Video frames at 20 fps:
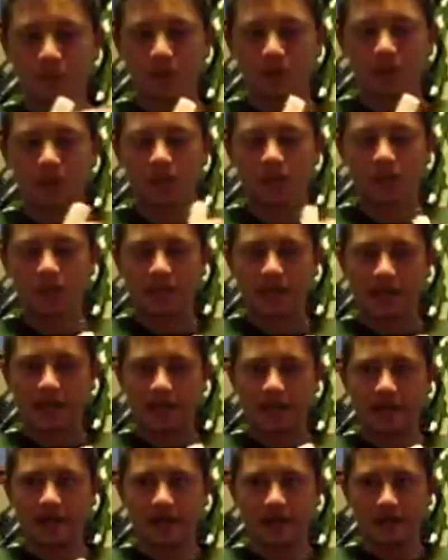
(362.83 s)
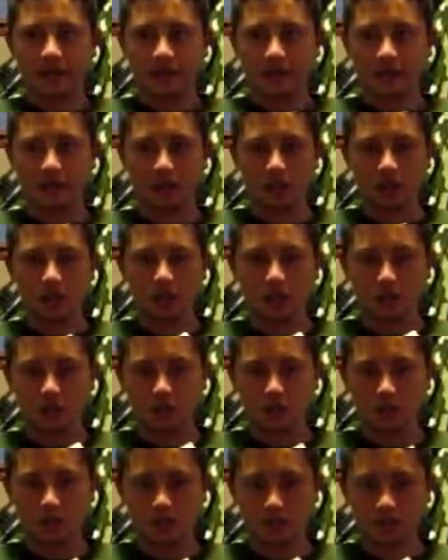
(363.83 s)
I did is I got silicone
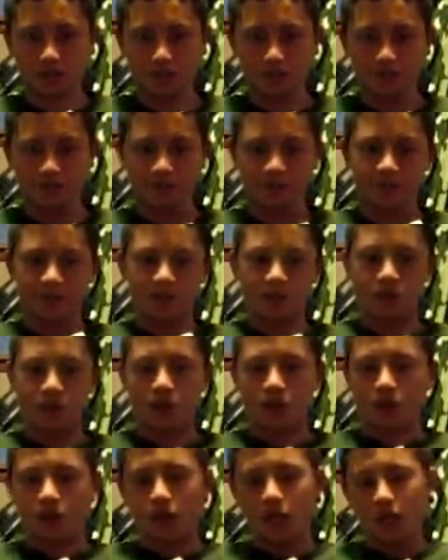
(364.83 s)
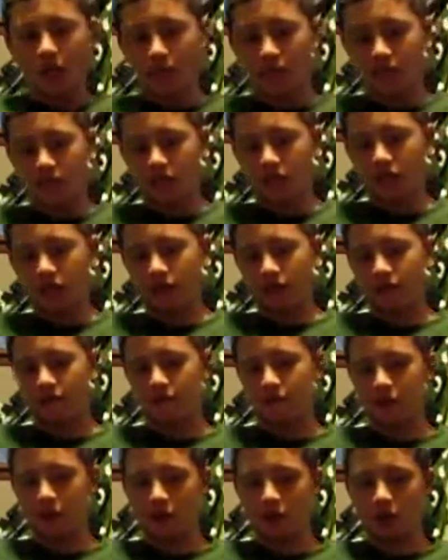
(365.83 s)
rubber and basically
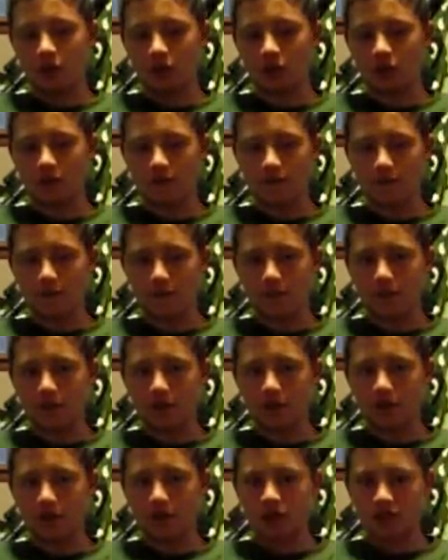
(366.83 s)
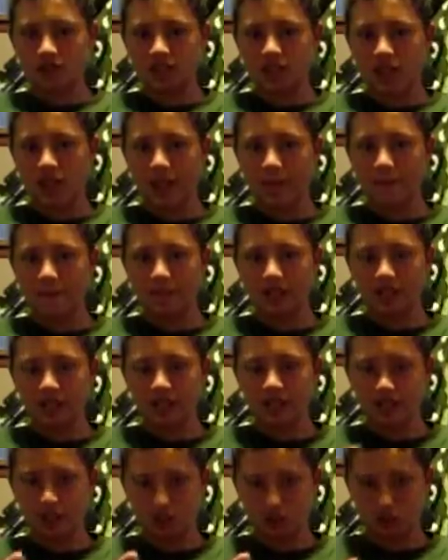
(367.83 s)
filled up the front part of this gap and
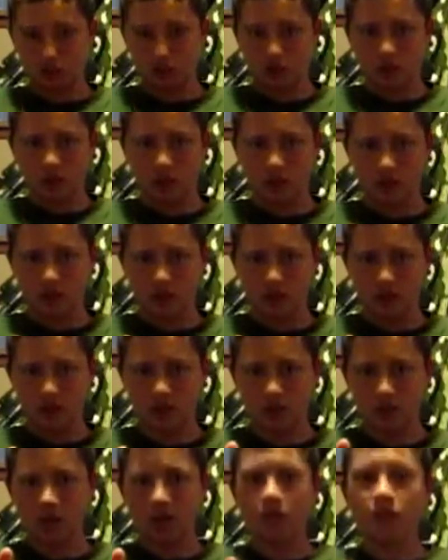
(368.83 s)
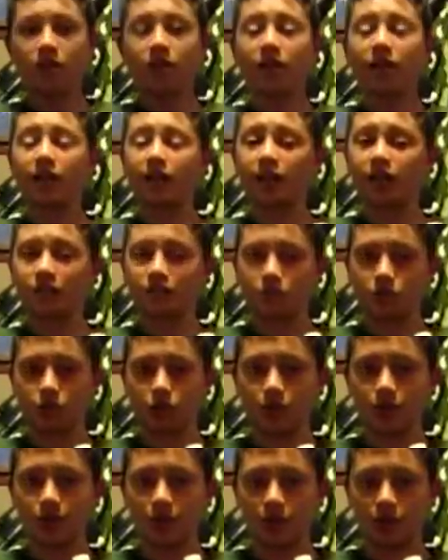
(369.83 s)
let it dry. Then I got some
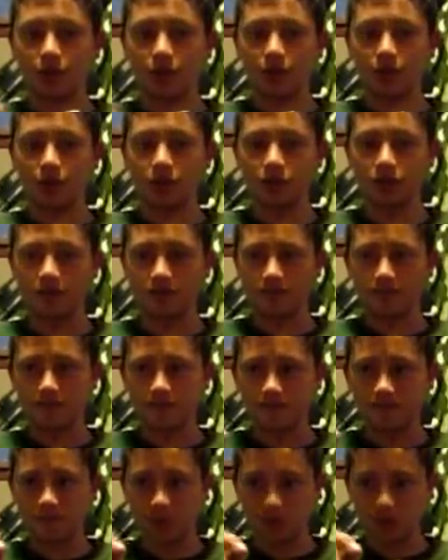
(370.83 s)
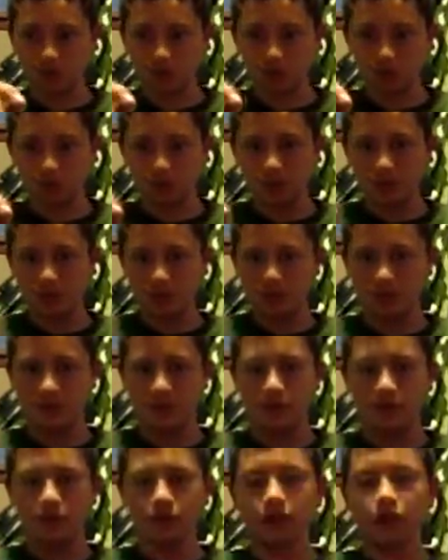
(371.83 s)
super glue and a little piece of
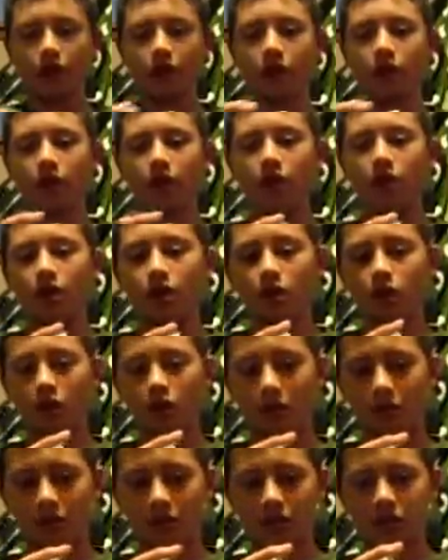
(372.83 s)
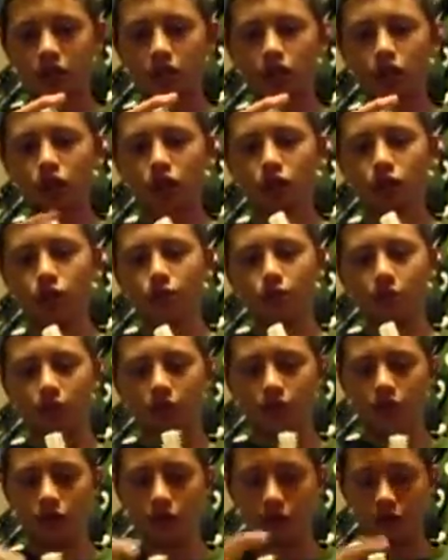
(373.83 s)
felt, and basically
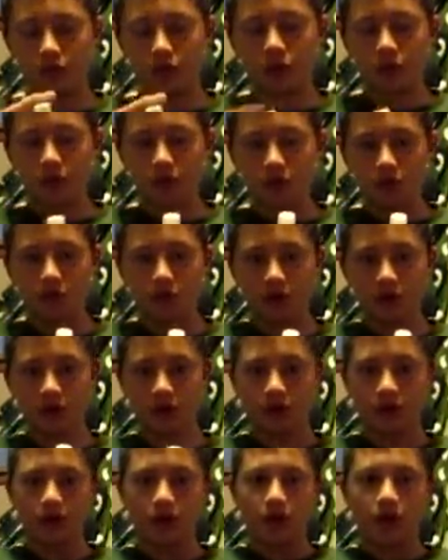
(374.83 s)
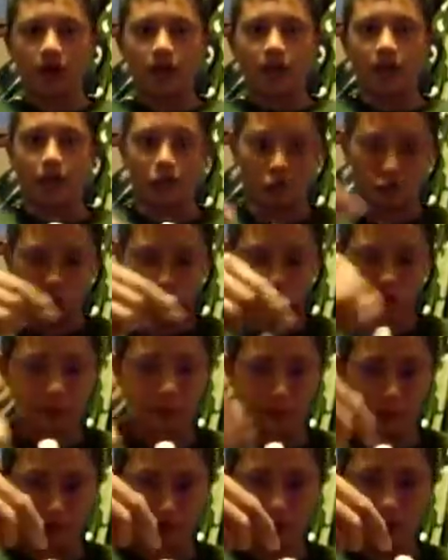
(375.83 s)
glued it over and
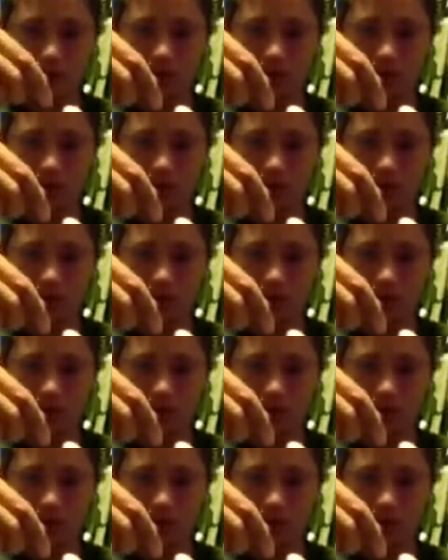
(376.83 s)
trimmed it,